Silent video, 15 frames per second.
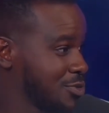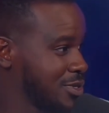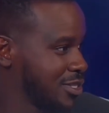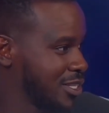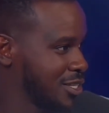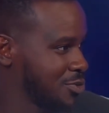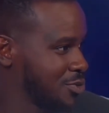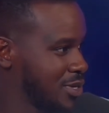And
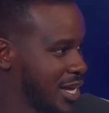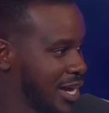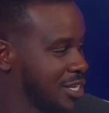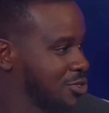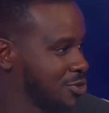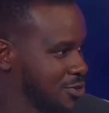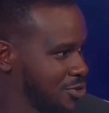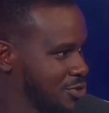that's
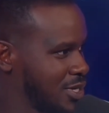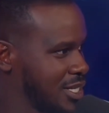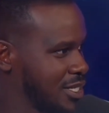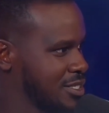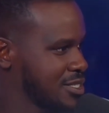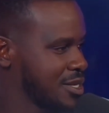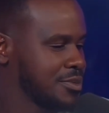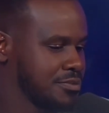what I told you
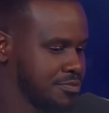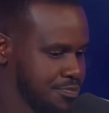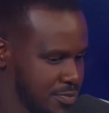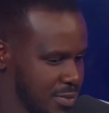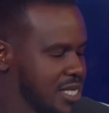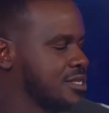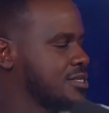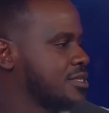earlier. Some
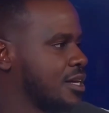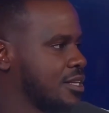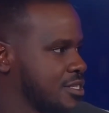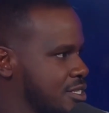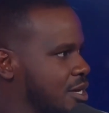things